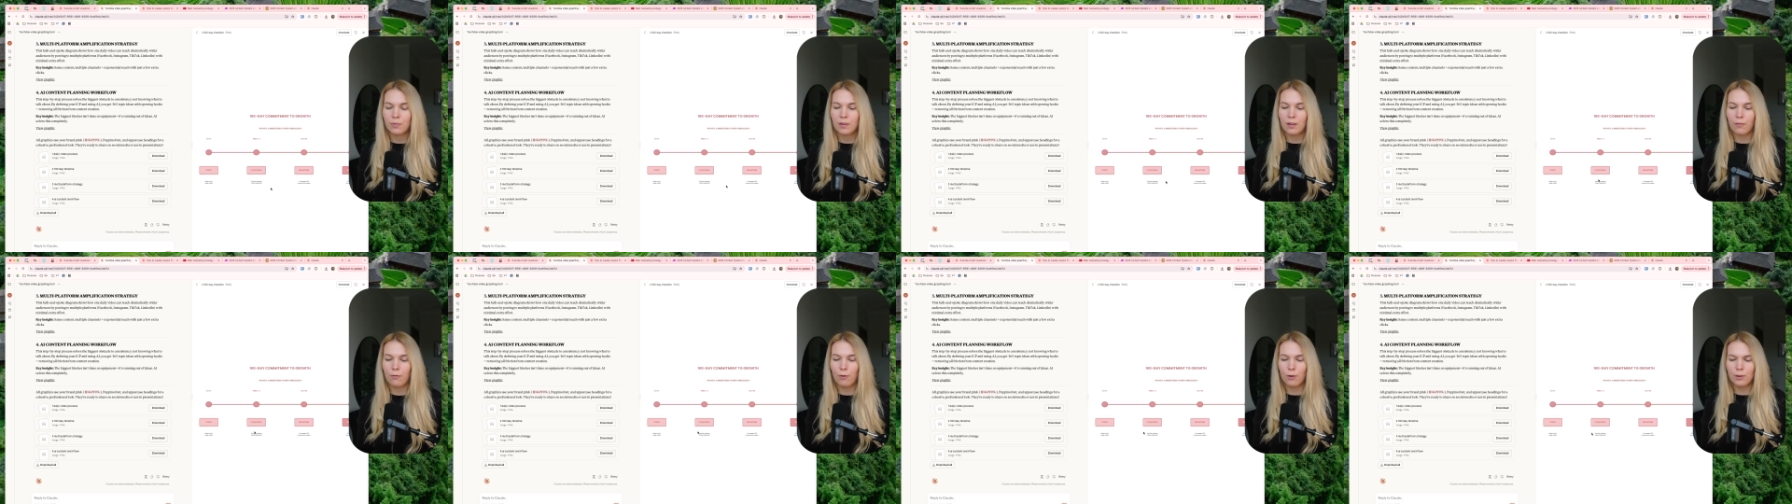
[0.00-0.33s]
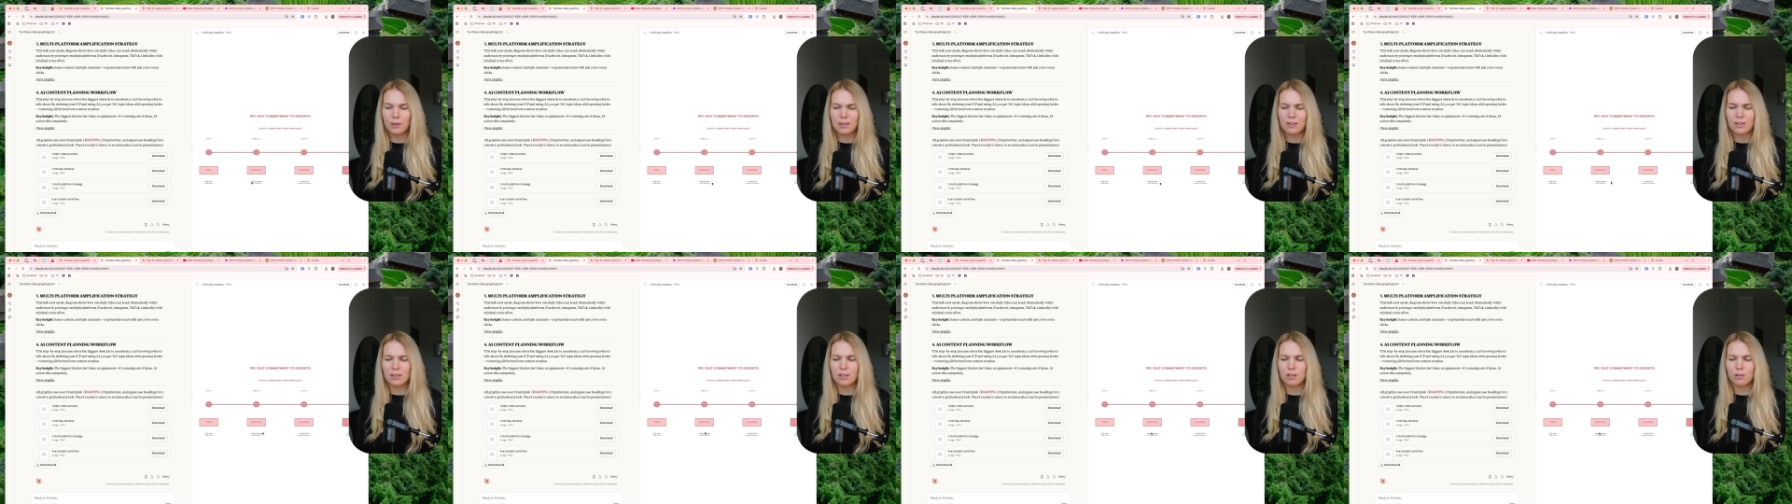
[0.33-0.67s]
The
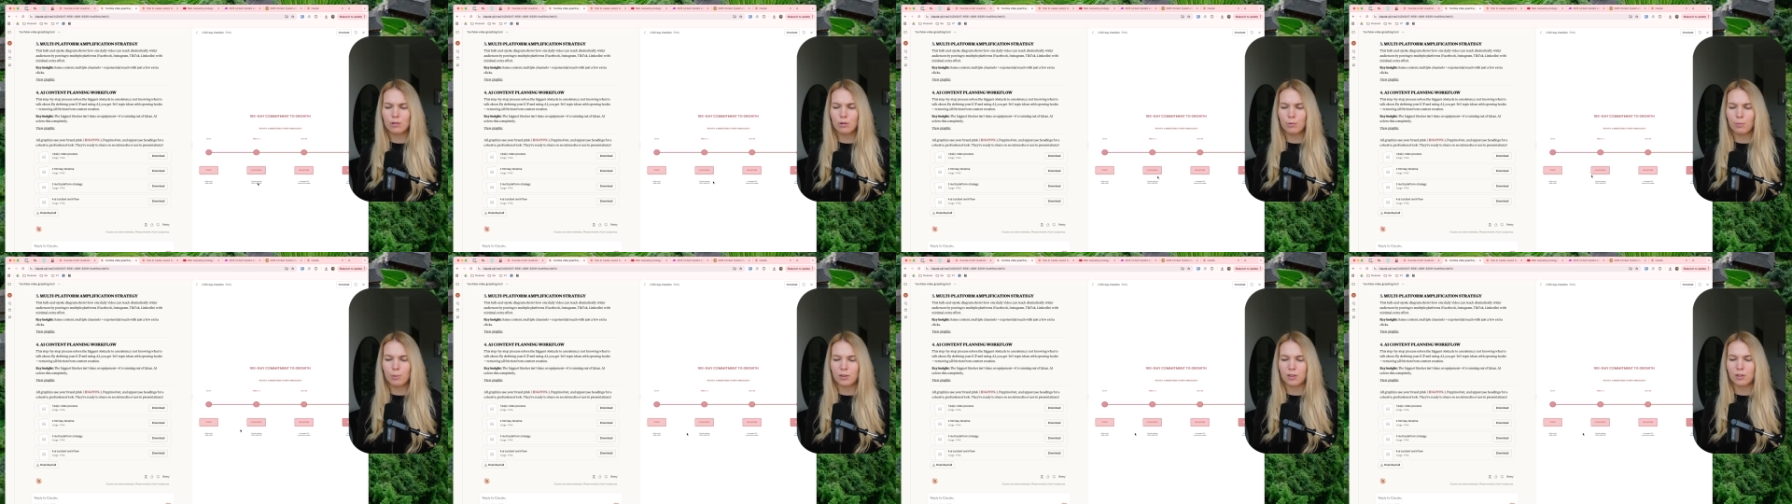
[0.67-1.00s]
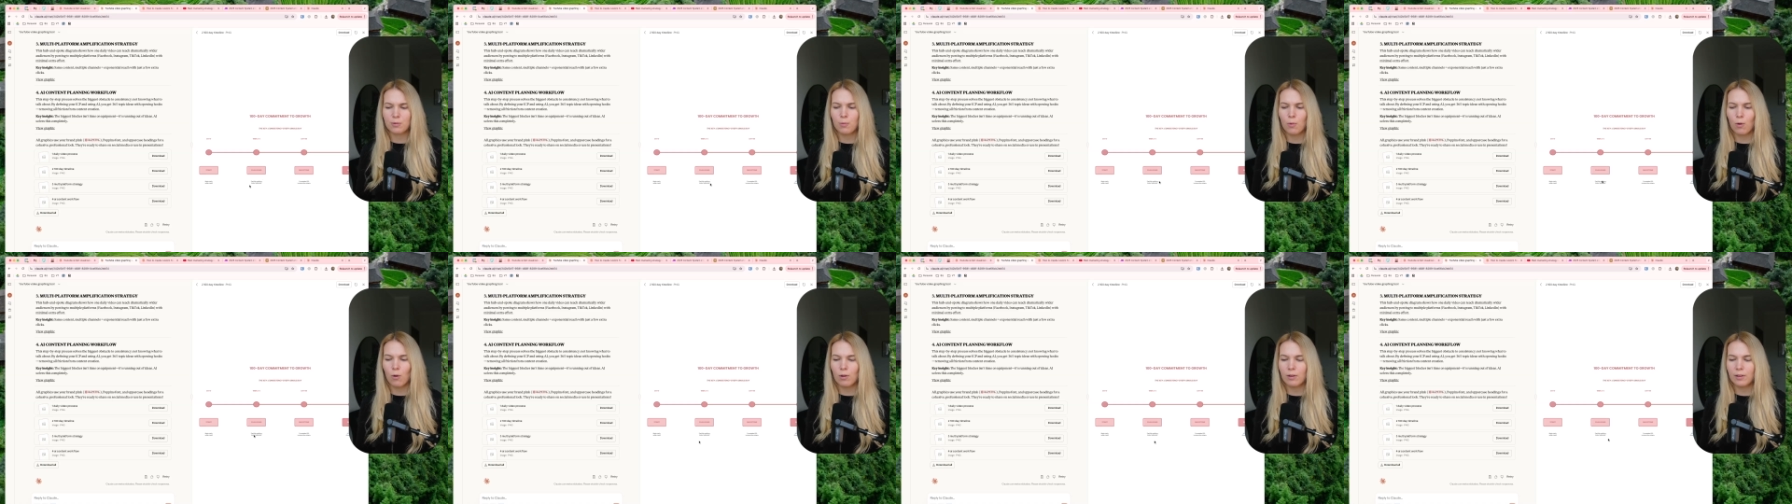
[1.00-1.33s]
font is super
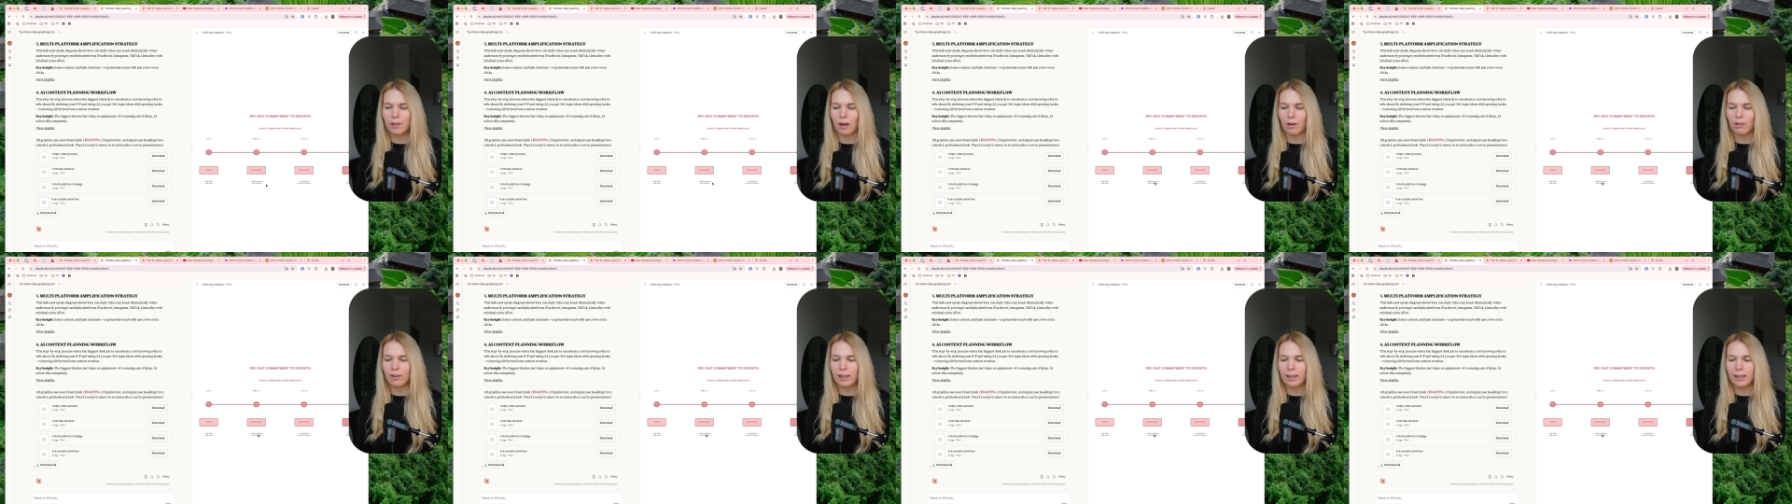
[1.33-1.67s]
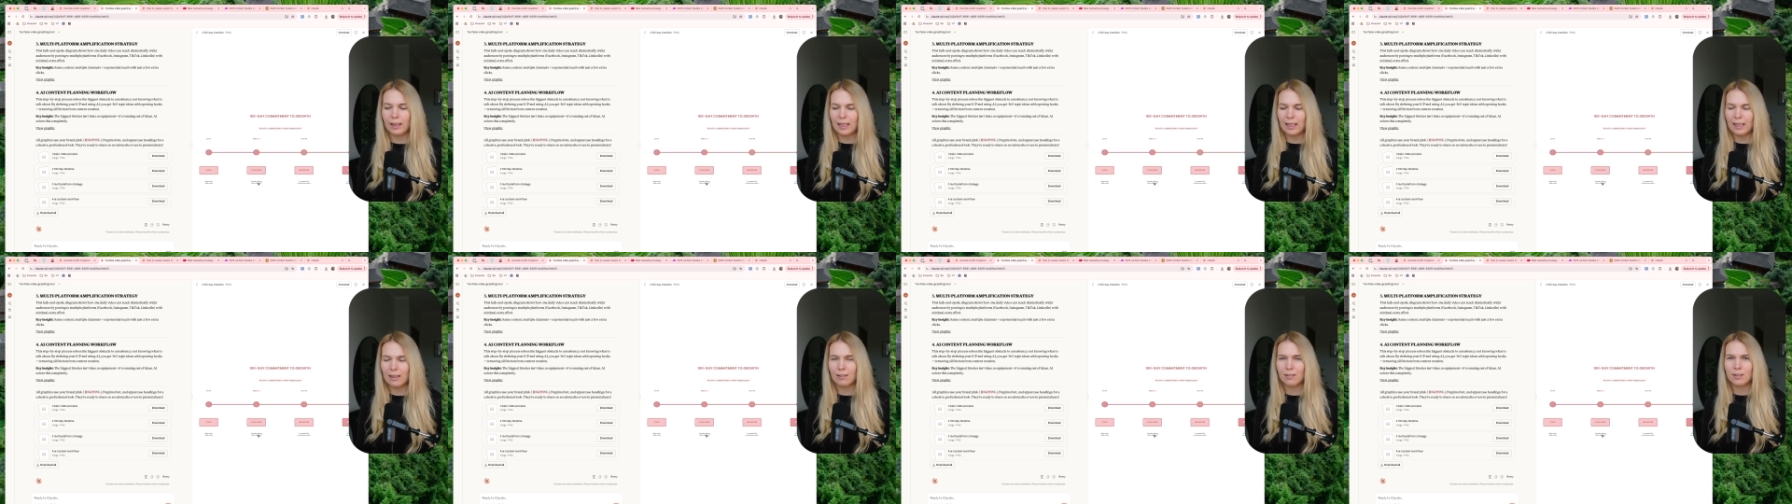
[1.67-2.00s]
small down
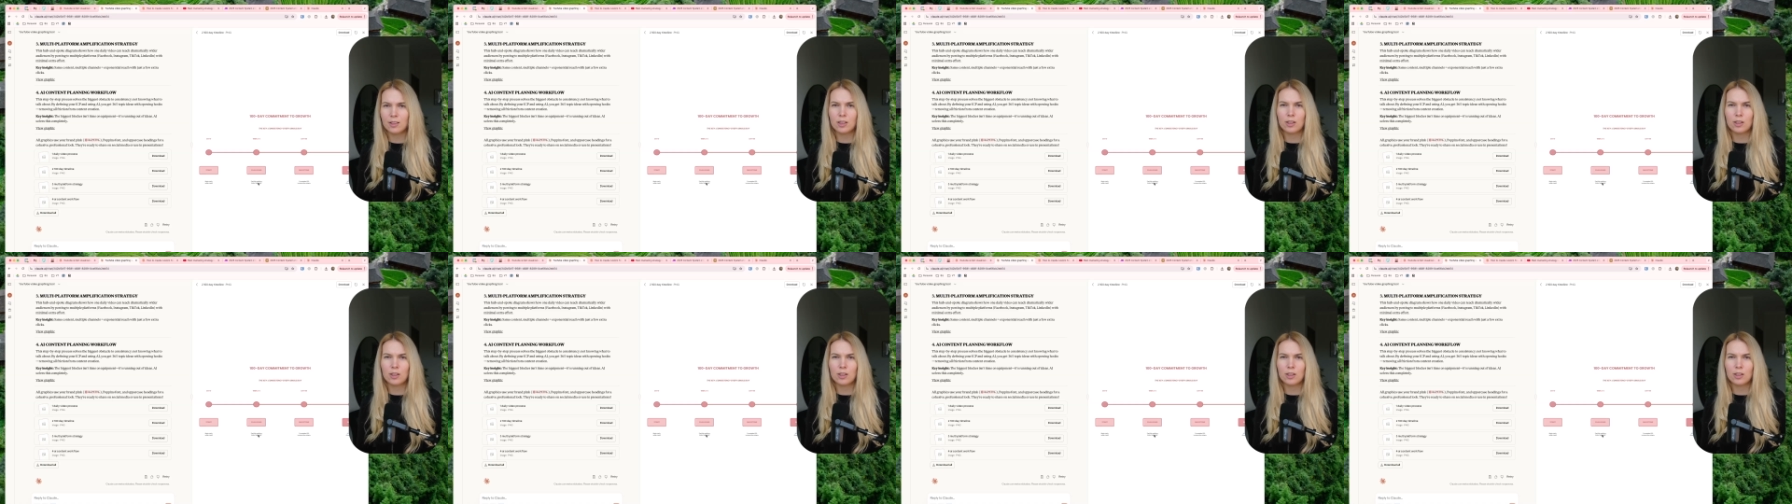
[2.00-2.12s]
here,